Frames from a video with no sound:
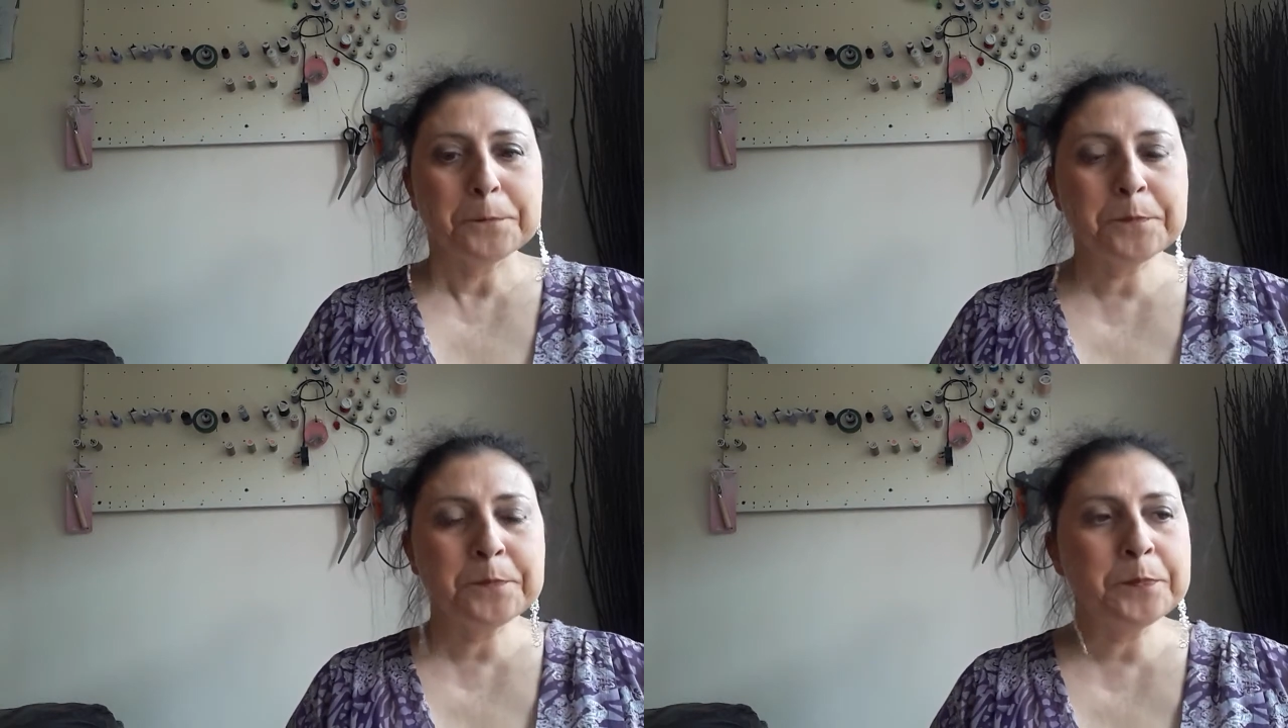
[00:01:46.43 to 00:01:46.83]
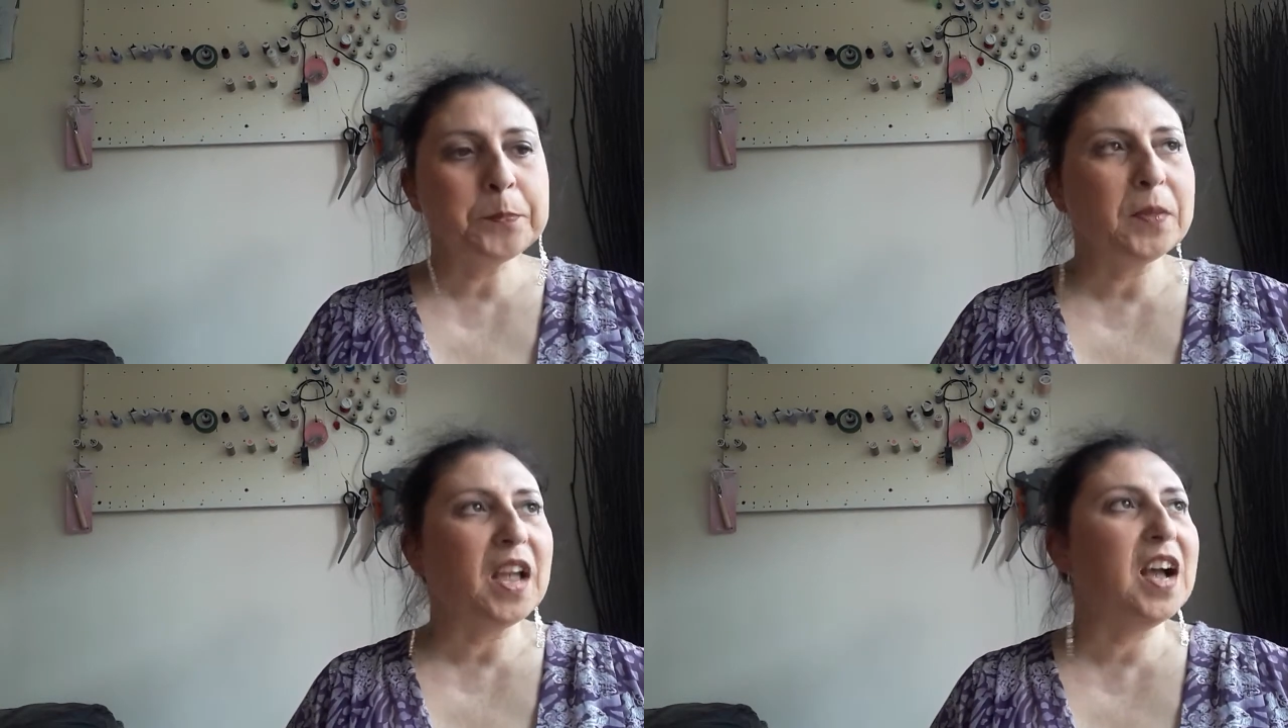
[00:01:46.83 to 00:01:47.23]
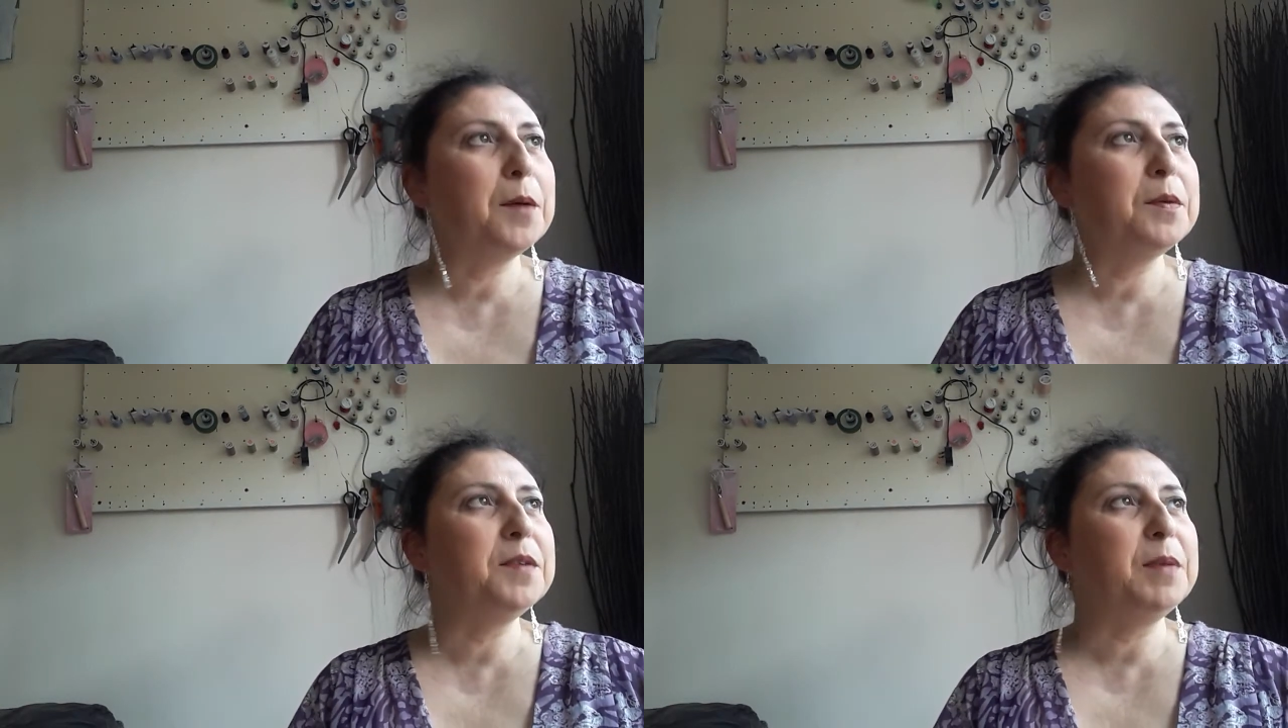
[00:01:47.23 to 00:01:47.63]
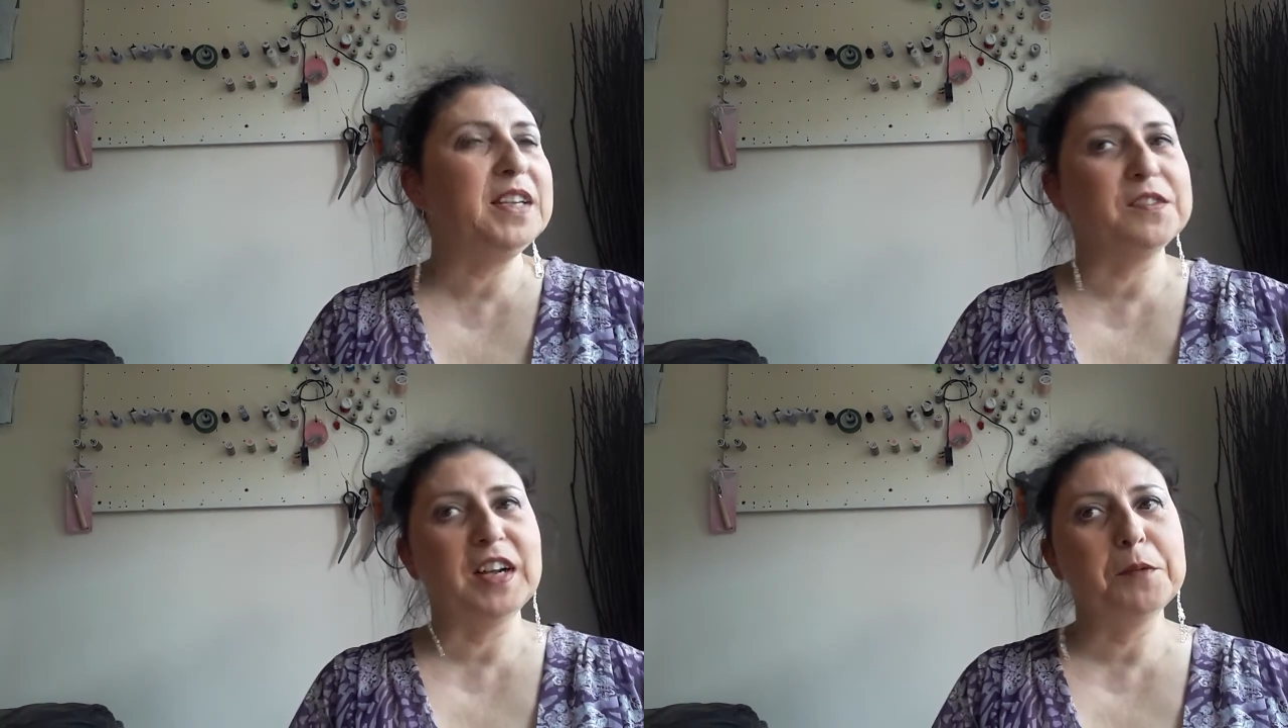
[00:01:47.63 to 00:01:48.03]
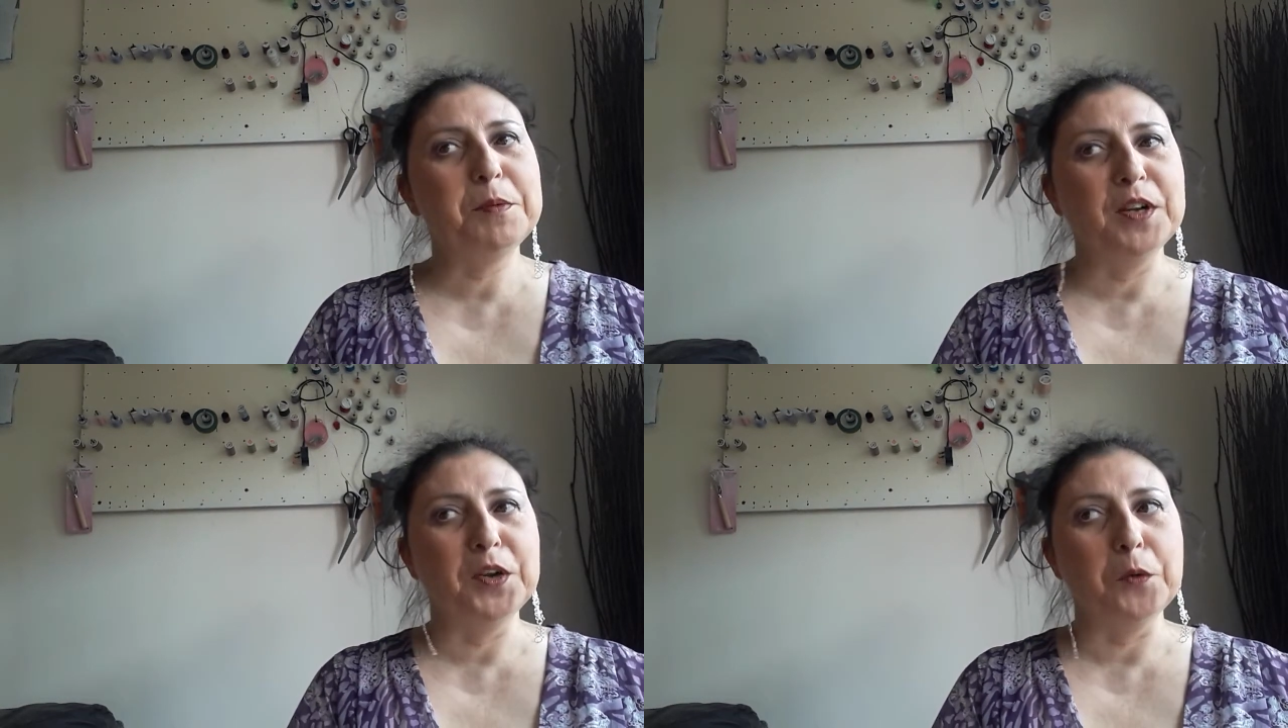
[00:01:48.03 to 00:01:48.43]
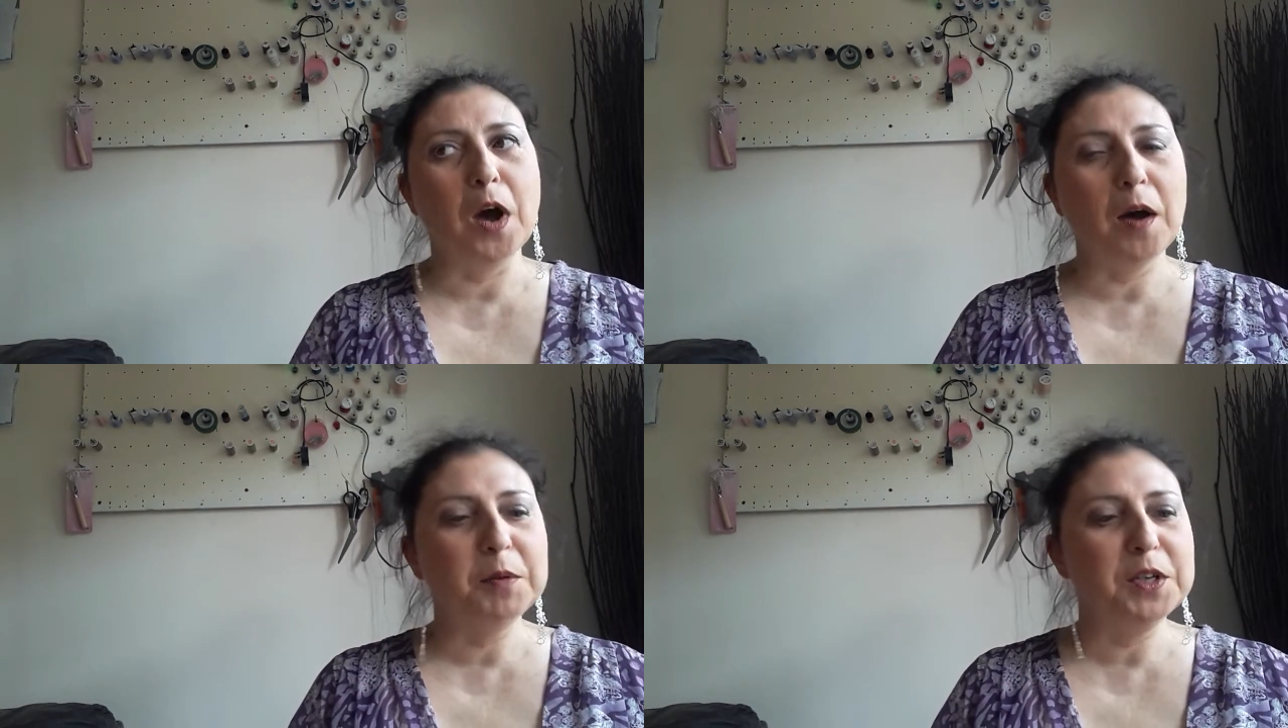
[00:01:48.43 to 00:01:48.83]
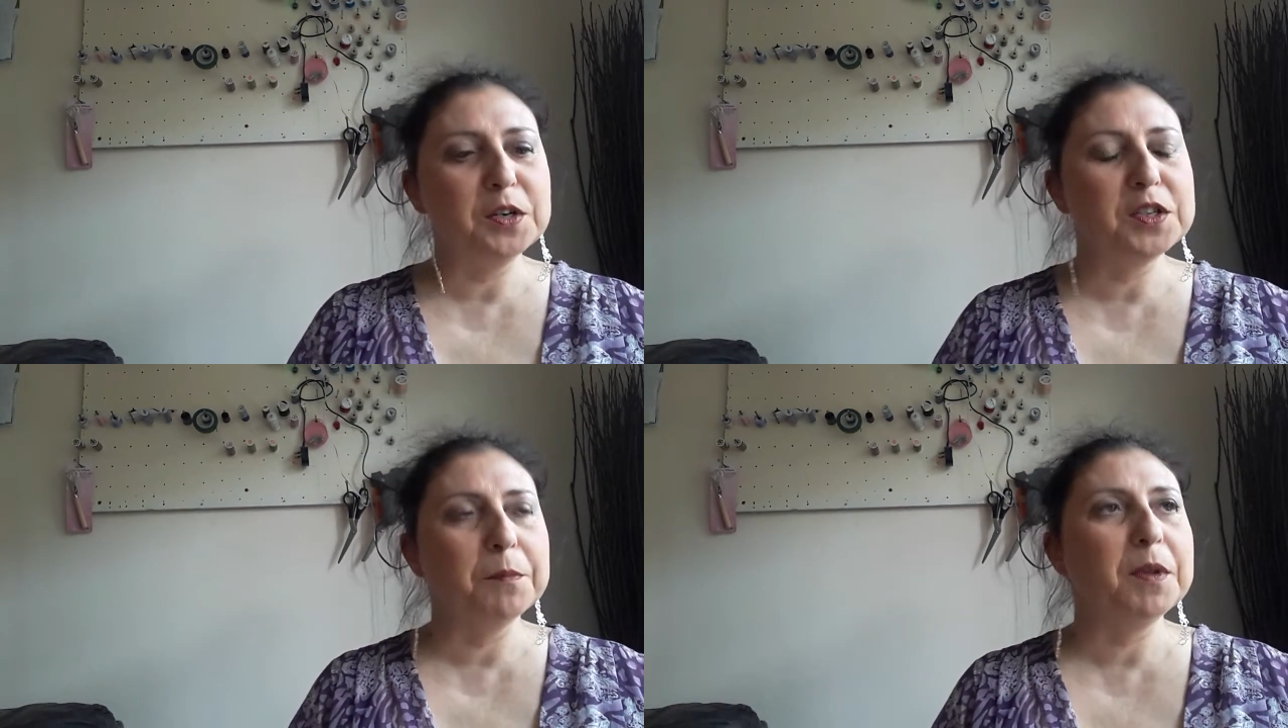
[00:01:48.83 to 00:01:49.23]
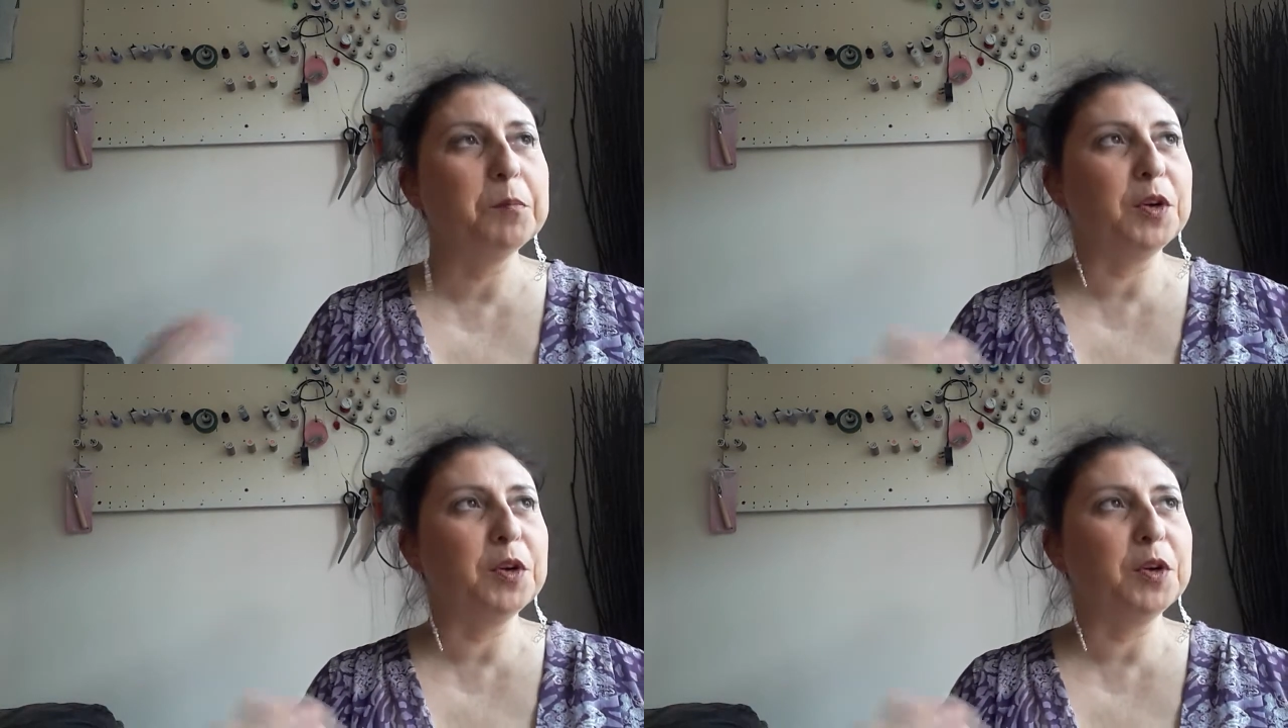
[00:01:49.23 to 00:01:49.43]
I would be developing a new hobby or something,